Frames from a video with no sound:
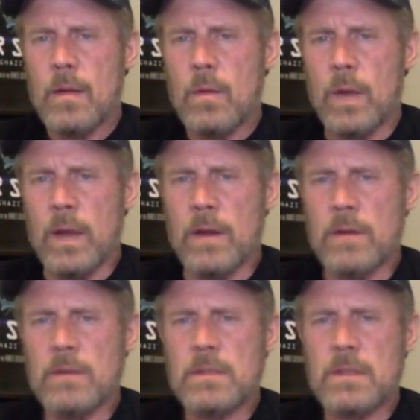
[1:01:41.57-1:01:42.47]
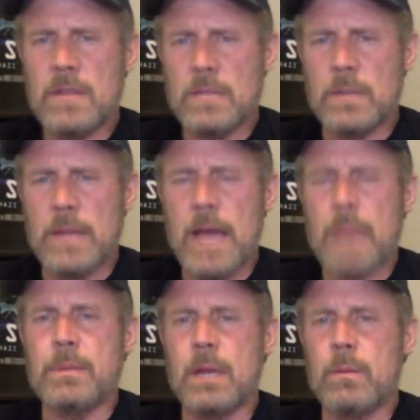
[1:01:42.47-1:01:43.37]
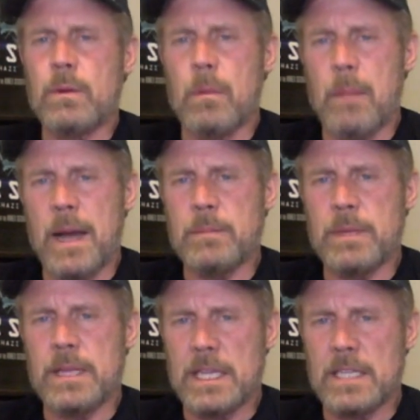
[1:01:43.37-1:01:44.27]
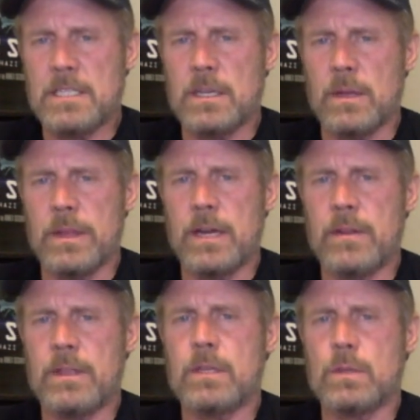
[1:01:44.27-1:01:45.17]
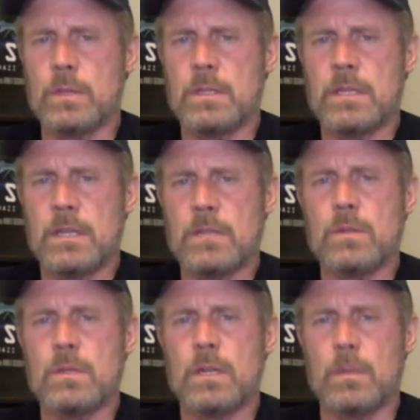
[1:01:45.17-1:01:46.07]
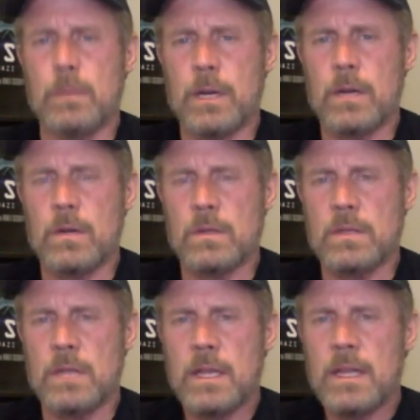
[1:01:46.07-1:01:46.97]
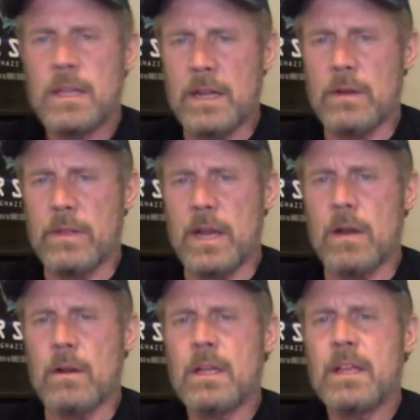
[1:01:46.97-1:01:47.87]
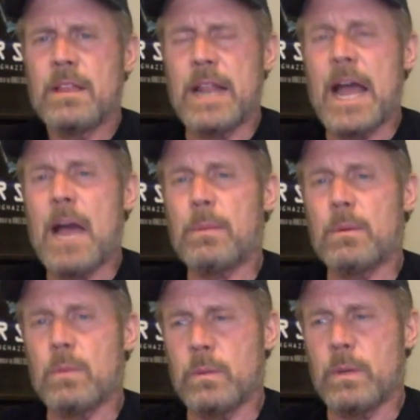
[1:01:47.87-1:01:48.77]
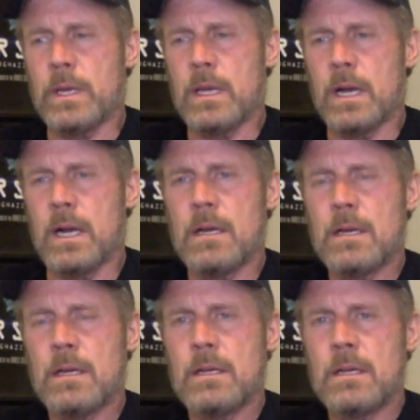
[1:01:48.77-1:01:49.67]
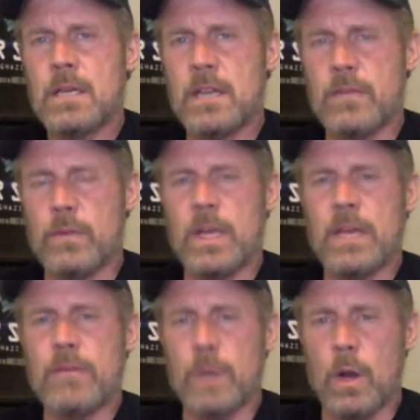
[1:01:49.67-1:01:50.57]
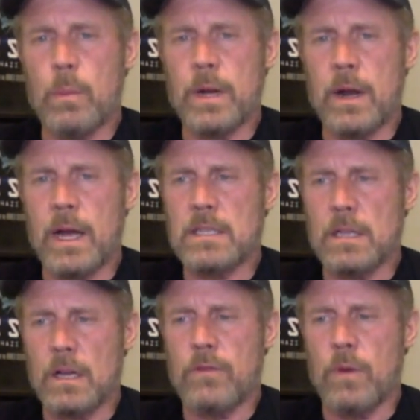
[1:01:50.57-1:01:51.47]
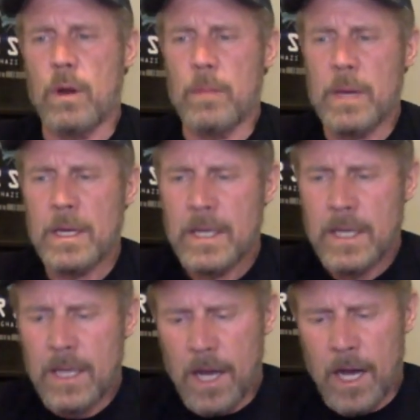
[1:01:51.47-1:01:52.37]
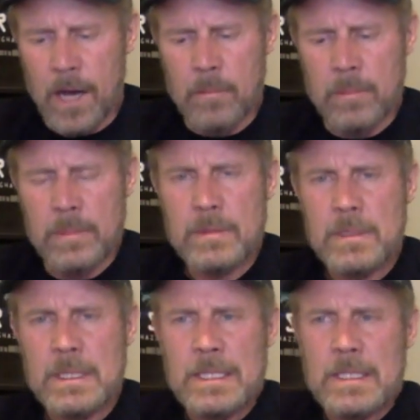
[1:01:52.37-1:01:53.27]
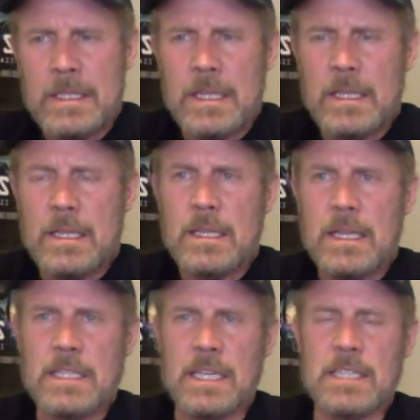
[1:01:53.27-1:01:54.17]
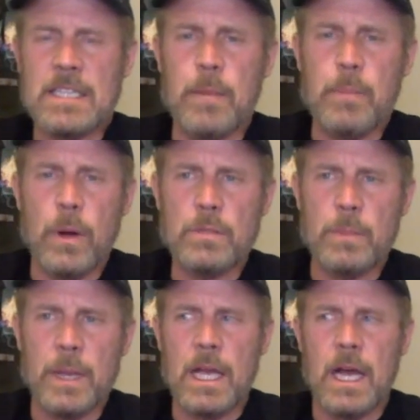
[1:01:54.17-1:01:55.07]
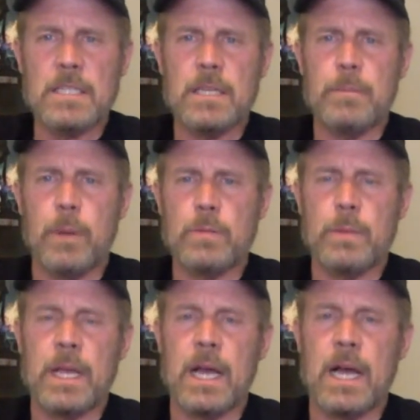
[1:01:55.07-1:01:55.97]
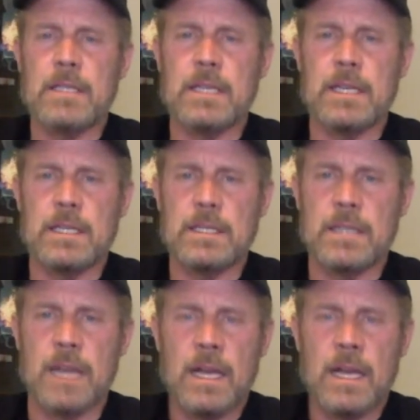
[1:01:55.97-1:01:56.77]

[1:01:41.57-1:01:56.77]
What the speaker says: where things would happen that would remind me that he's still there, that there's those little miracles that are there that happen when we if we open our eyes and look for him. As I say, post Benghazi is